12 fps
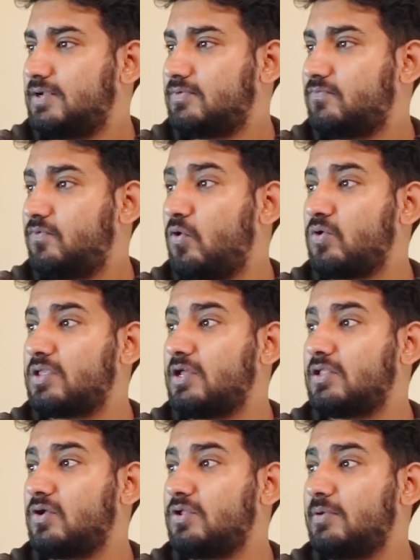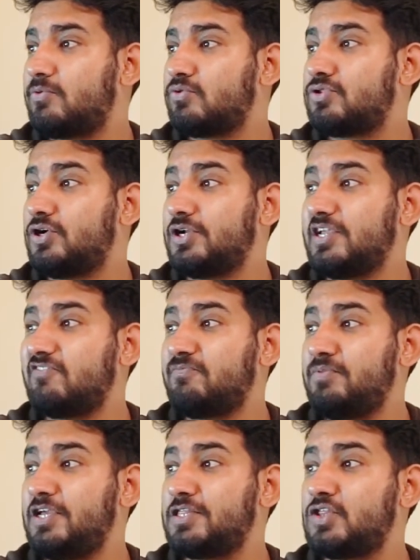right 4k recording up to 30
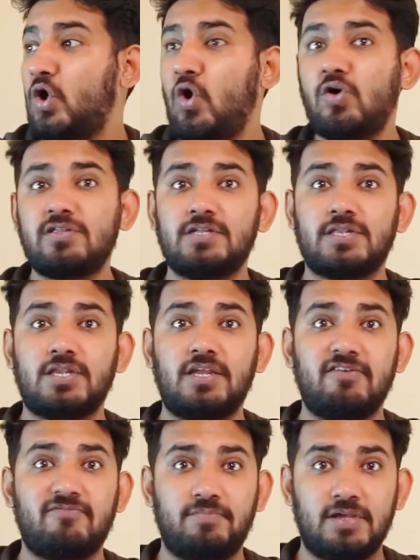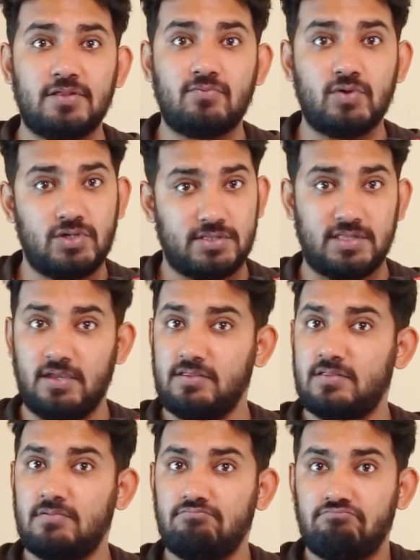fps or 60 fps which is nice